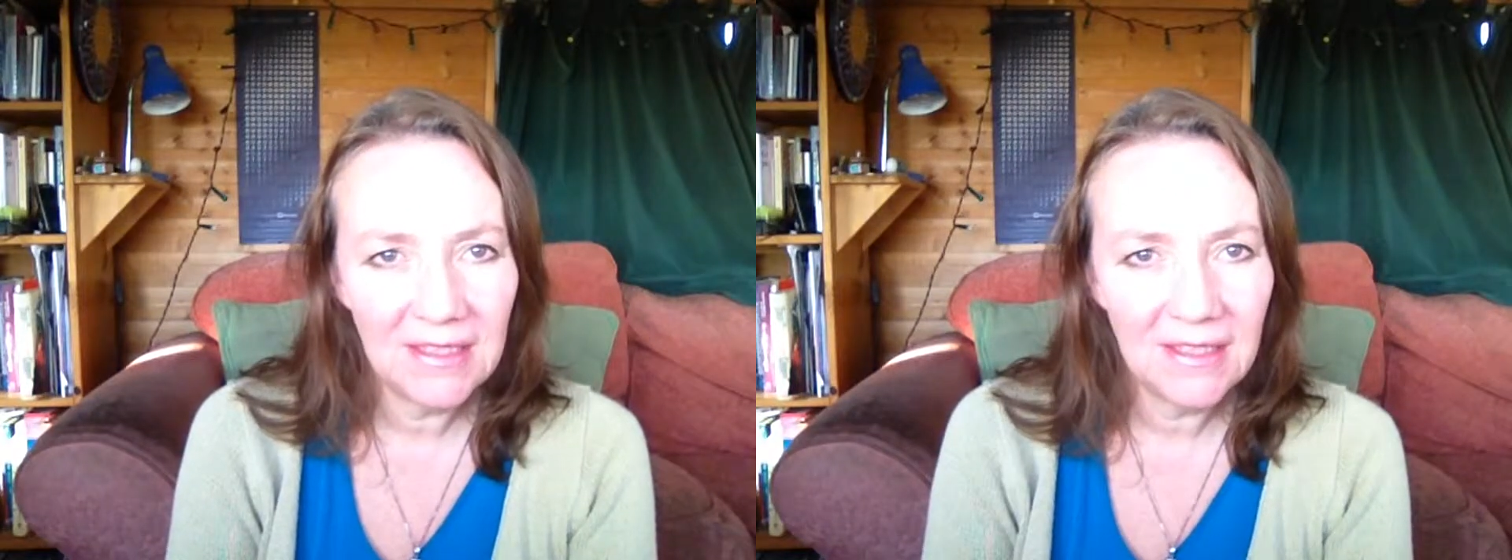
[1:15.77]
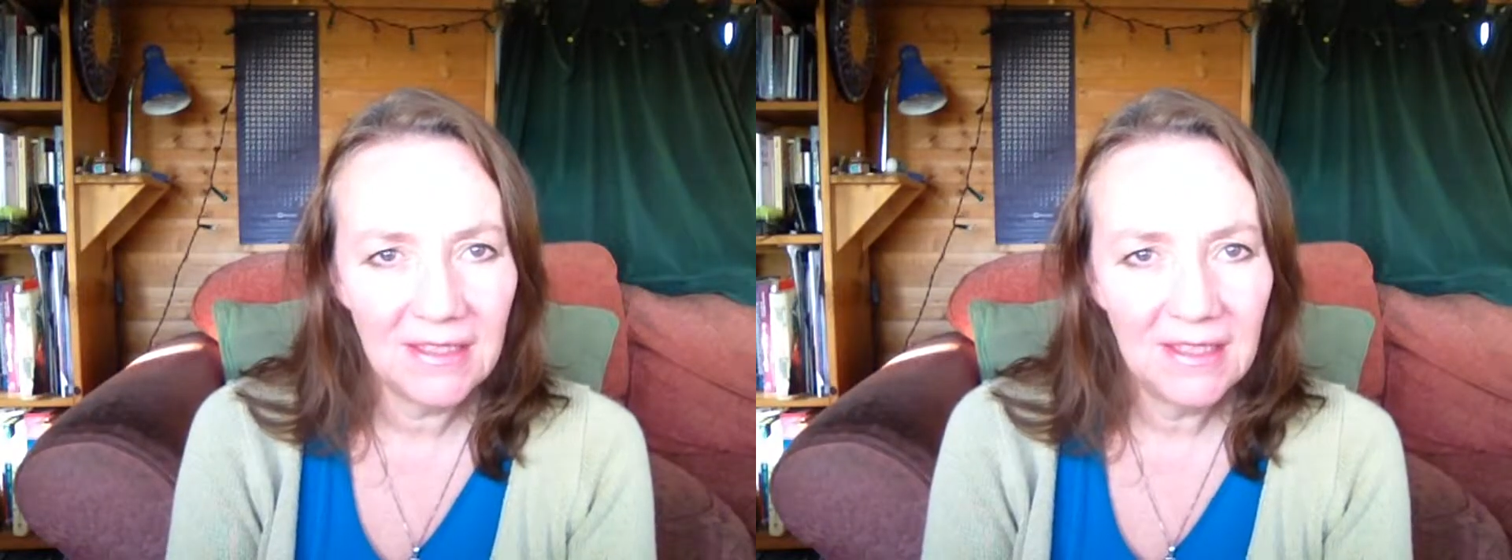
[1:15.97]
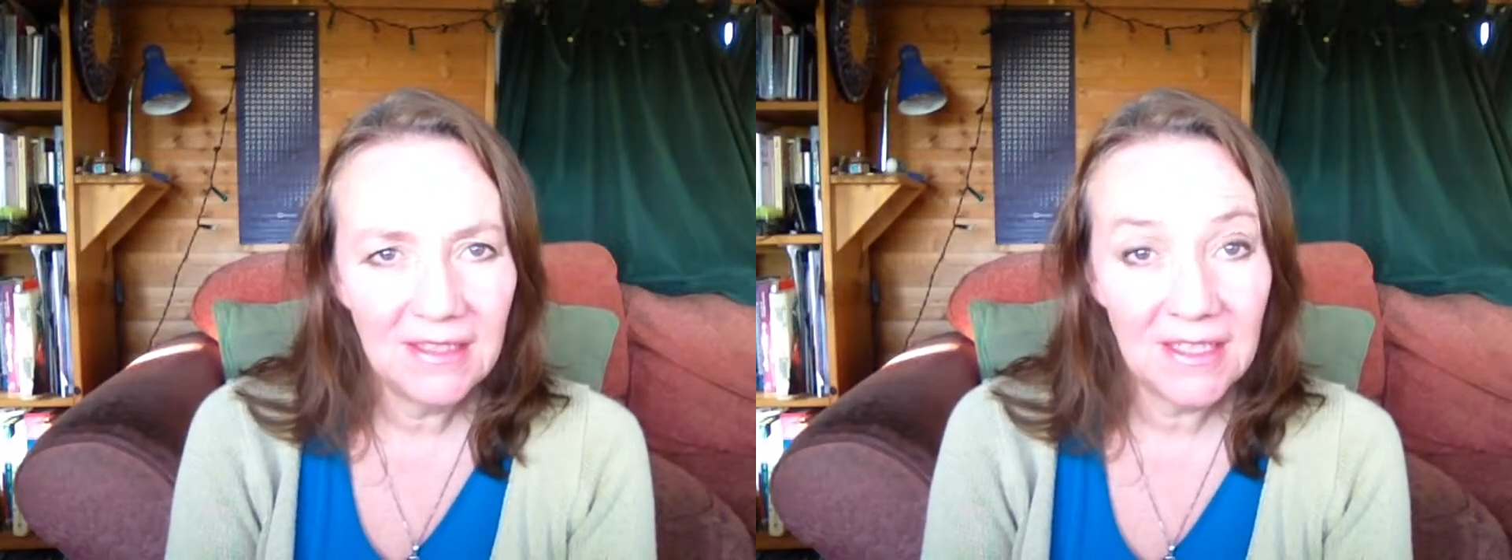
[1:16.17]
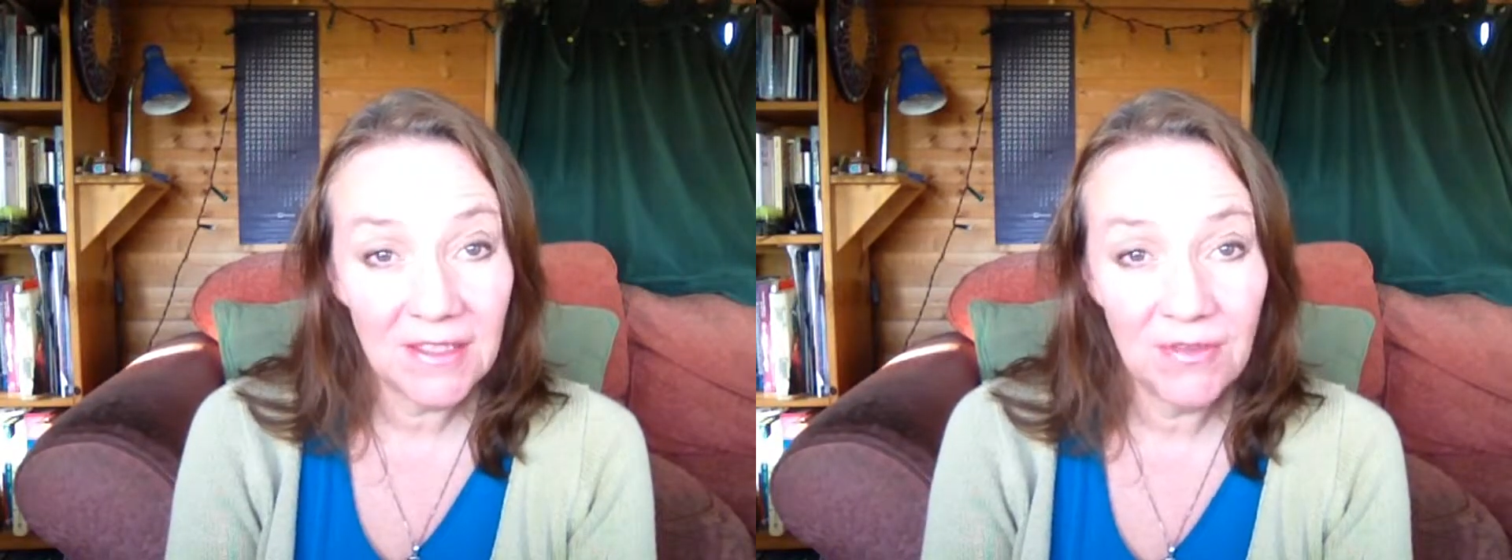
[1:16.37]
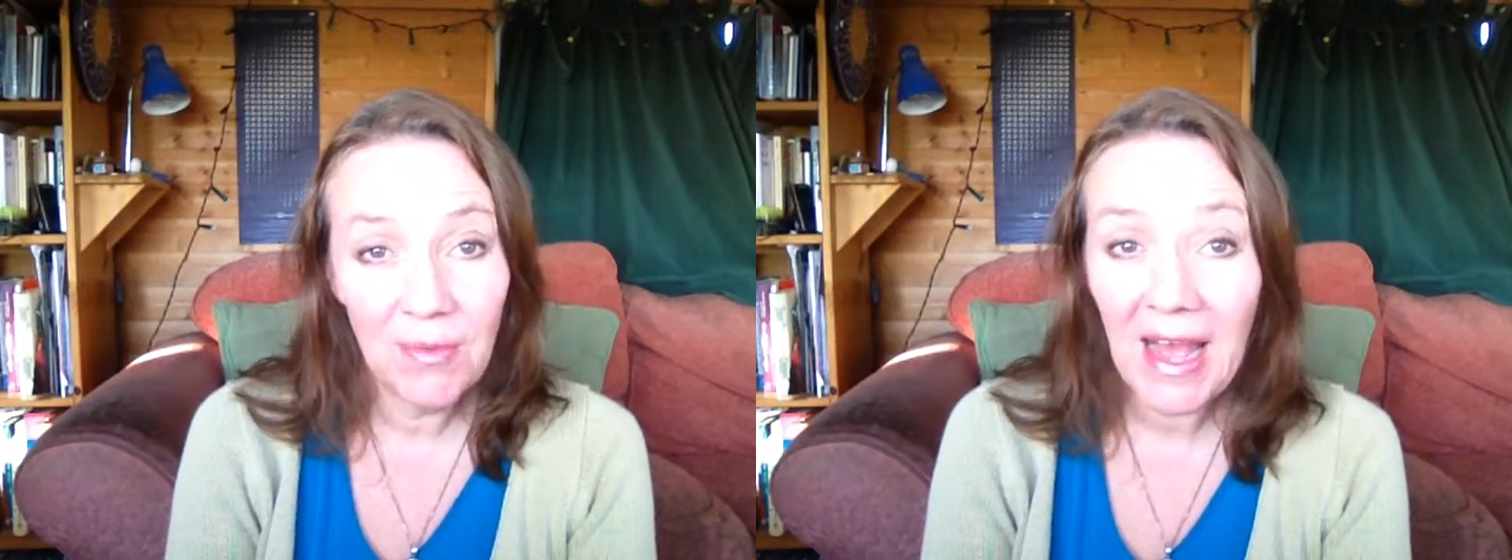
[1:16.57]
a
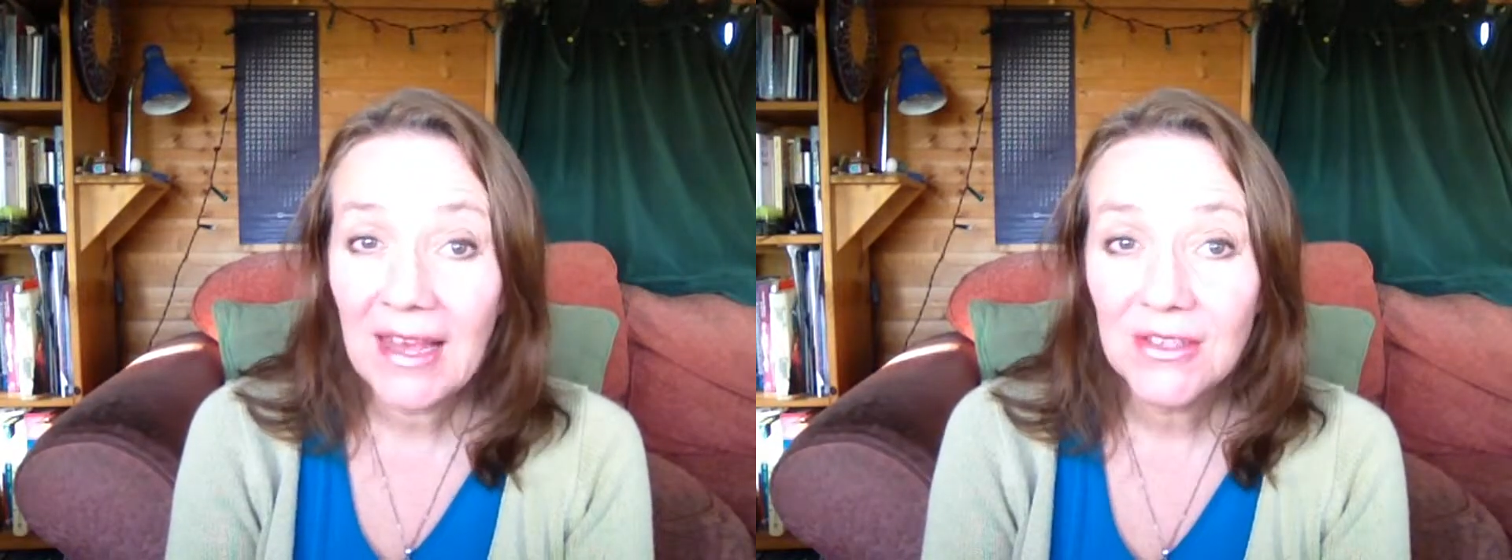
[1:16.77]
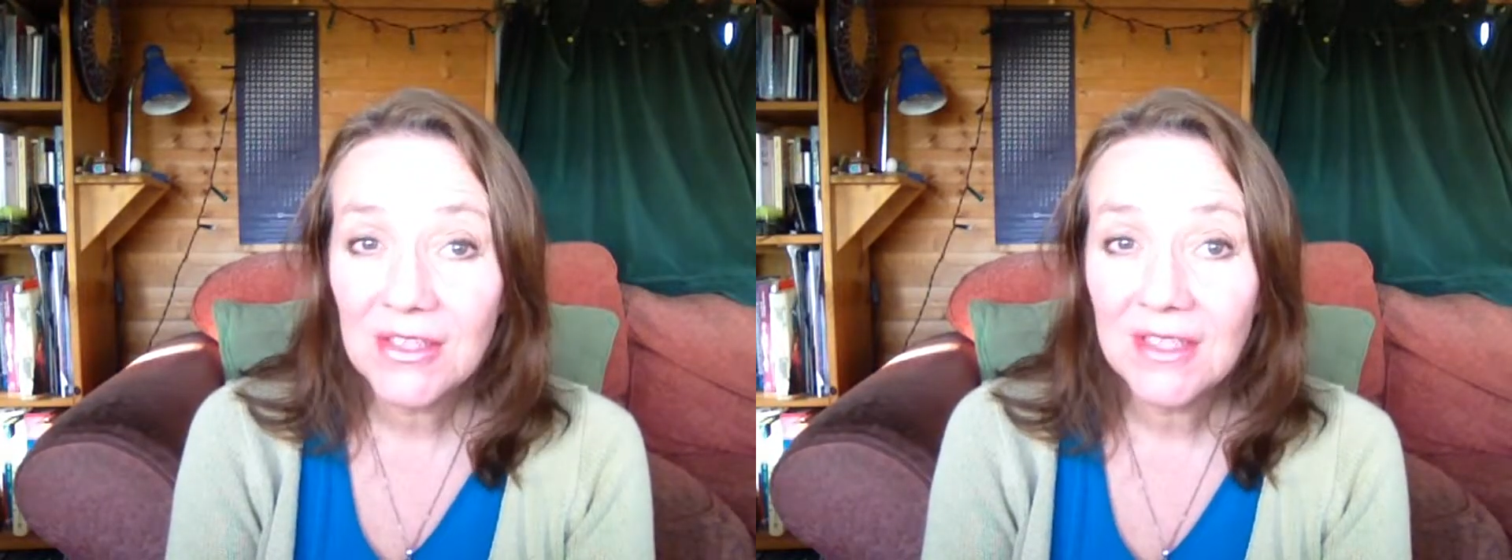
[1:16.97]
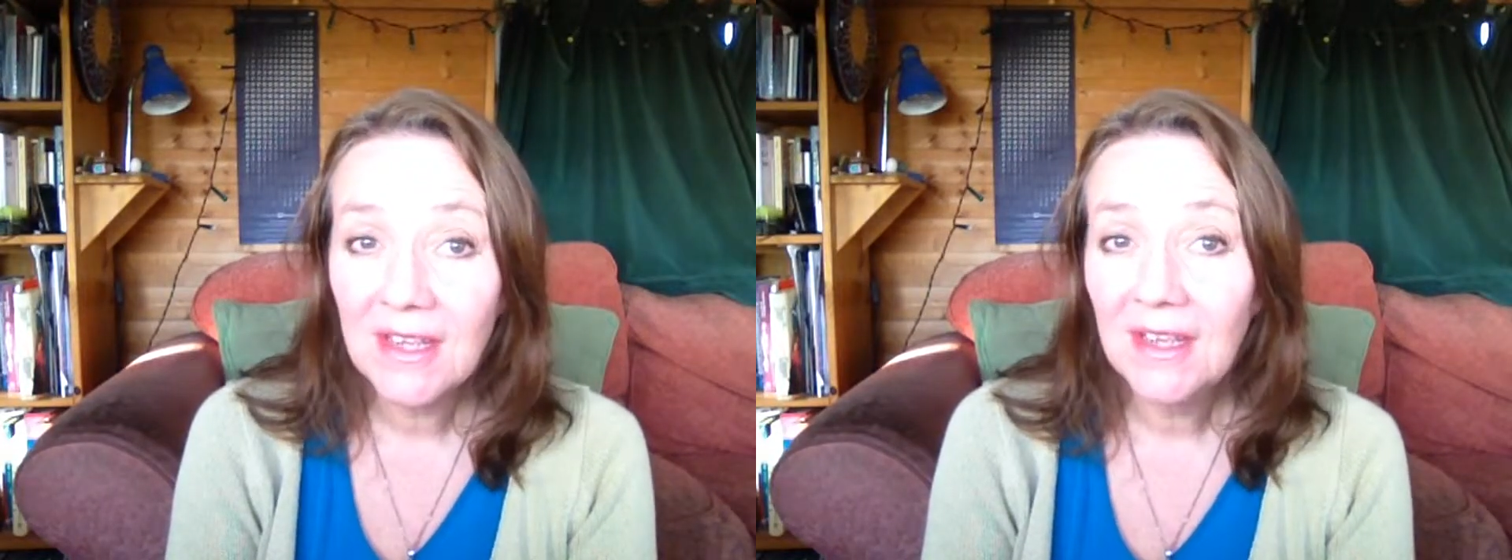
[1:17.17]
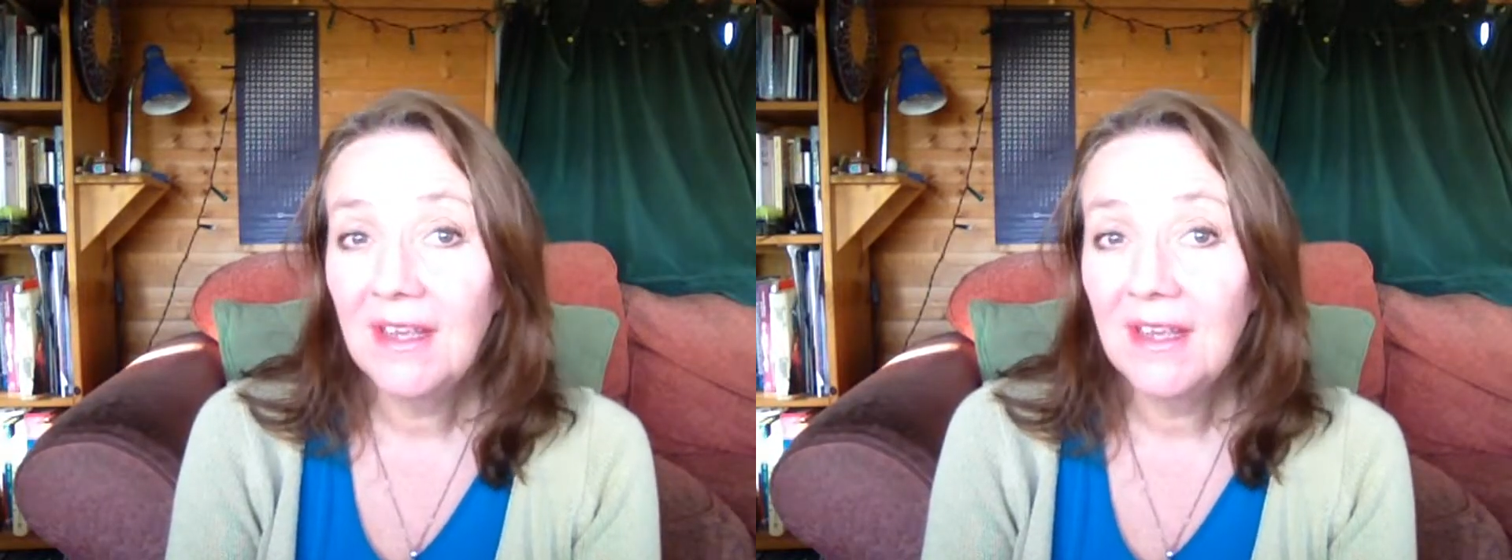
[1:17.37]
sixth form house,